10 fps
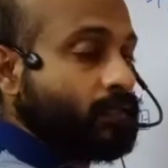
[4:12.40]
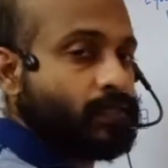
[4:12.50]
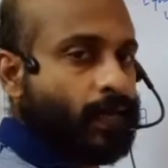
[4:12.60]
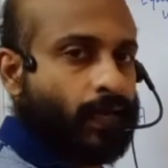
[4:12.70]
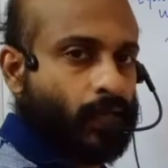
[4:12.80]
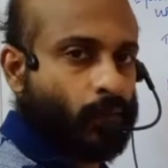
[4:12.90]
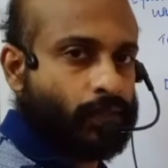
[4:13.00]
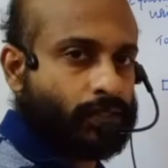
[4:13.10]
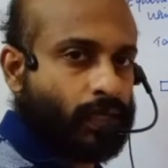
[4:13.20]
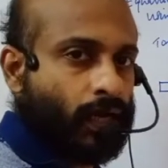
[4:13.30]
the standard
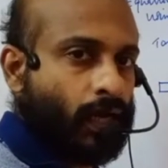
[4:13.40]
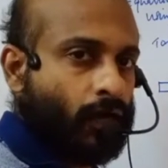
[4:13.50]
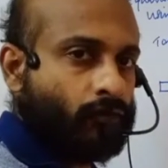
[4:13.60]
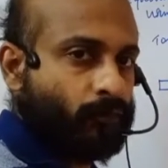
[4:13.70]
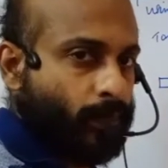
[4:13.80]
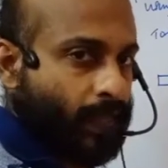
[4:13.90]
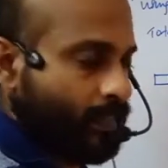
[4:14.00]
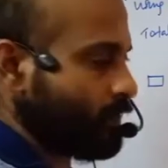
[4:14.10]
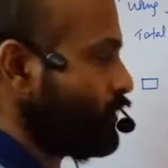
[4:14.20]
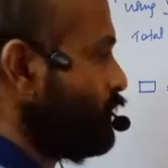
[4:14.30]
equation half
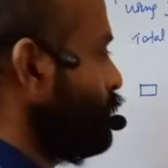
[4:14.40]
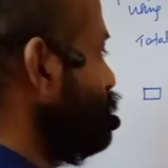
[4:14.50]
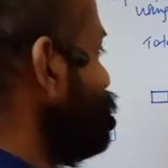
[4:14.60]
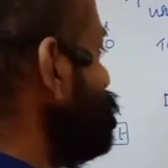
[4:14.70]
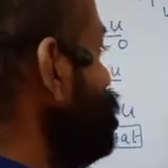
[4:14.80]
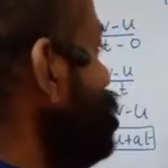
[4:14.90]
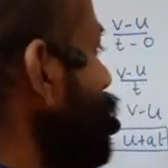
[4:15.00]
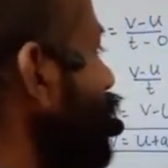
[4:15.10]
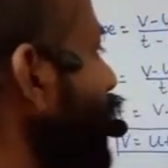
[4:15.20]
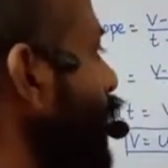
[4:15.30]
dh.
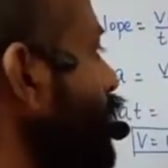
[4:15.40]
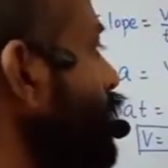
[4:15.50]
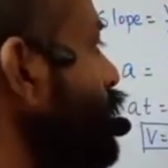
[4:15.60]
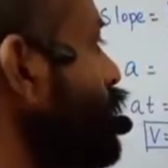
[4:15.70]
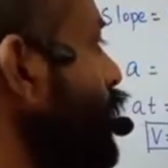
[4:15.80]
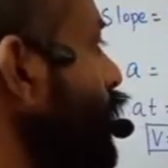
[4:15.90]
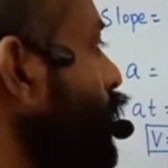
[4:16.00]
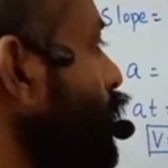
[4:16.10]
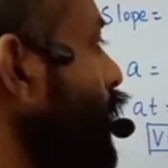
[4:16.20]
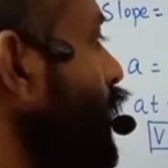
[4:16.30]
Okay, so we are
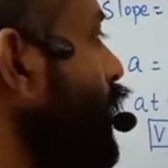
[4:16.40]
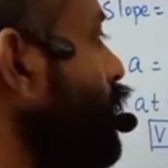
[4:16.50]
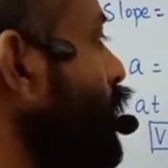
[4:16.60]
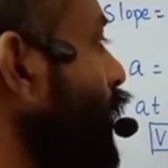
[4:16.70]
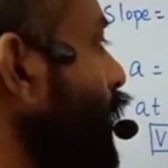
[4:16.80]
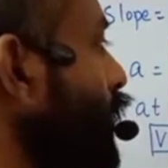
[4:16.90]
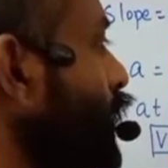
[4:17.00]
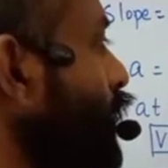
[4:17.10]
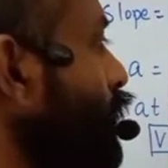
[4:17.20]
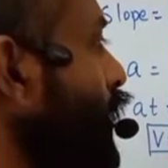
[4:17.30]
going to find area of
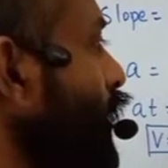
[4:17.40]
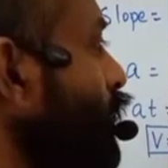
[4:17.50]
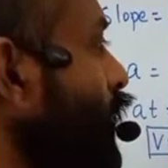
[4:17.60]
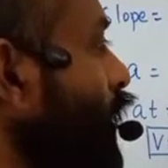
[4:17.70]
triangle. We have